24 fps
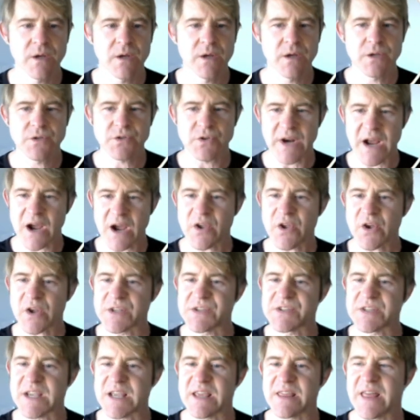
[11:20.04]
So now you can
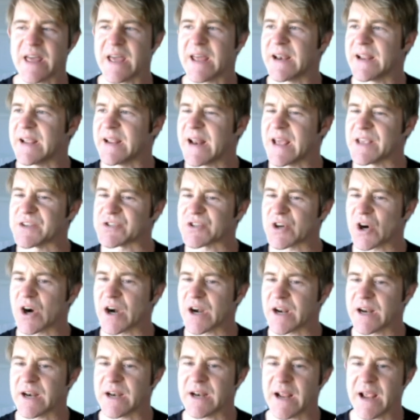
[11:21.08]
see that it has
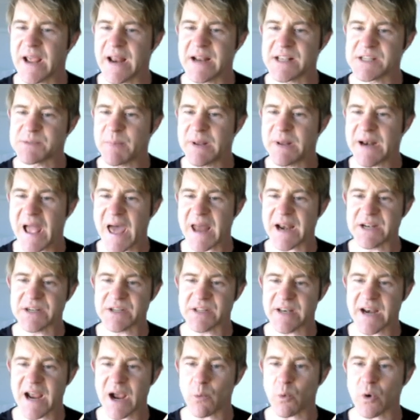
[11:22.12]
started and it's been added to
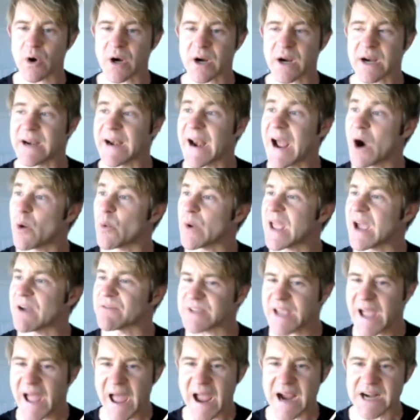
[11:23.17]
the network. Now we have
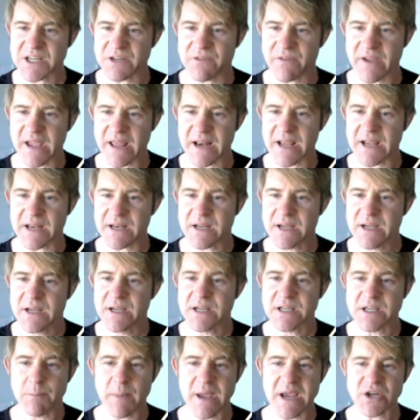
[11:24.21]
to activate it
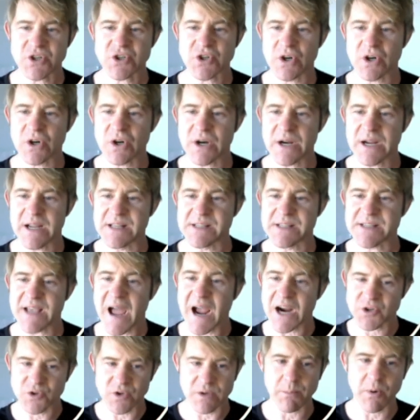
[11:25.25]
to make sure it's
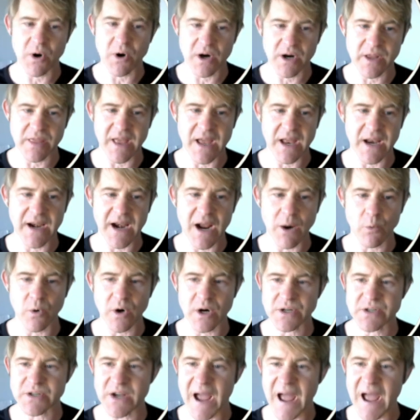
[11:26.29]
actually part of that
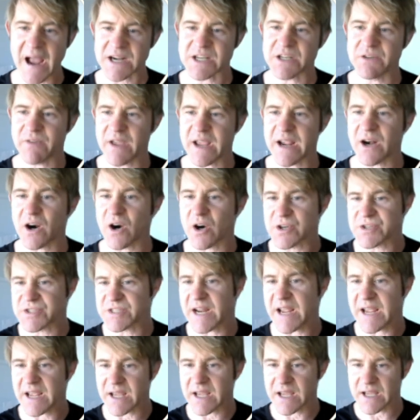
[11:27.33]
network, to activate our
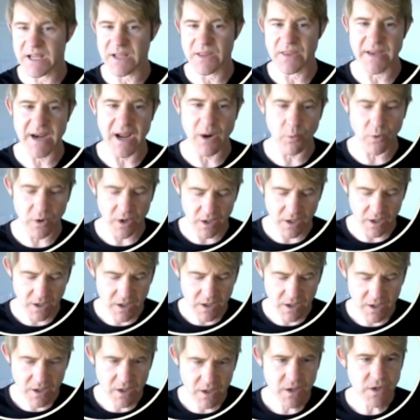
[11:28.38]
stake in the network.
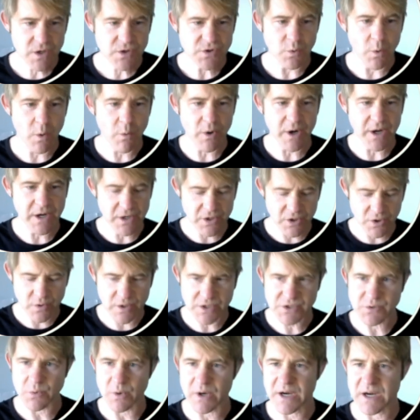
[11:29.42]
So what we're going to do
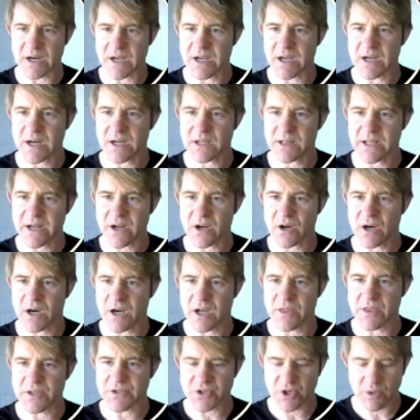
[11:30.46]
is we're going to click
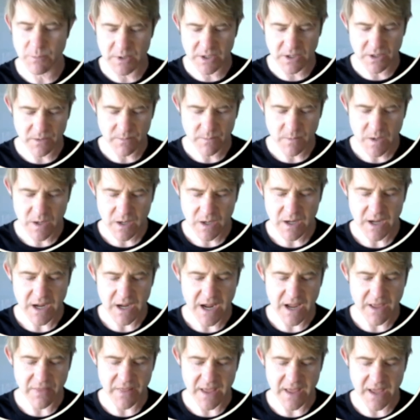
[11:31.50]
on the terminal
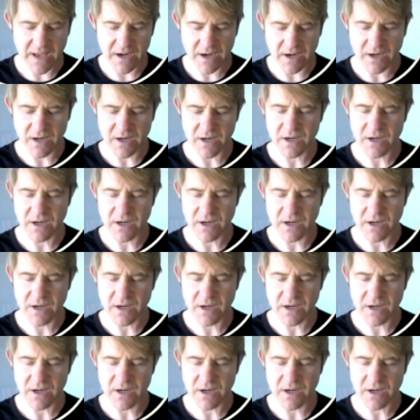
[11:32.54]
and then